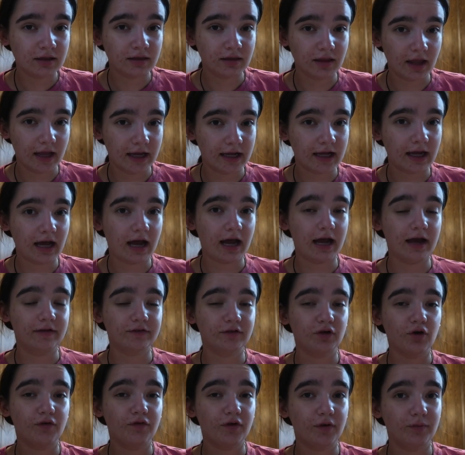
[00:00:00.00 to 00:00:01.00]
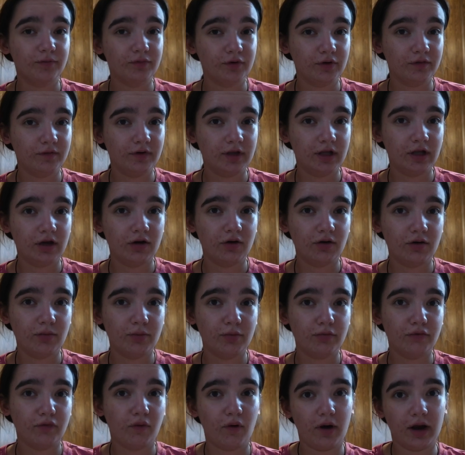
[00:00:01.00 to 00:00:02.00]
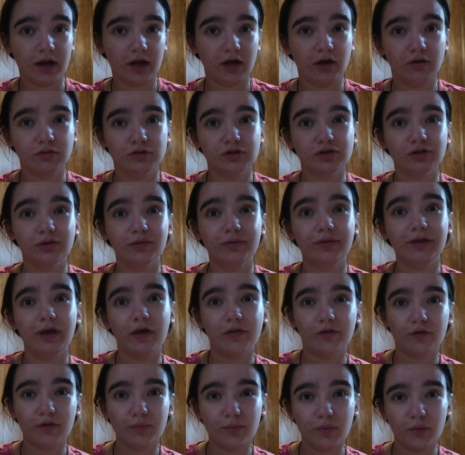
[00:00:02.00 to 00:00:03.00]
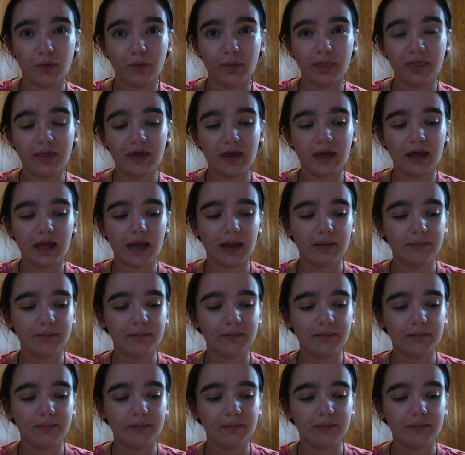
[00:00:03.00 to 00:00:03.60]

like I have to go film for a video before I can go do the other important thing.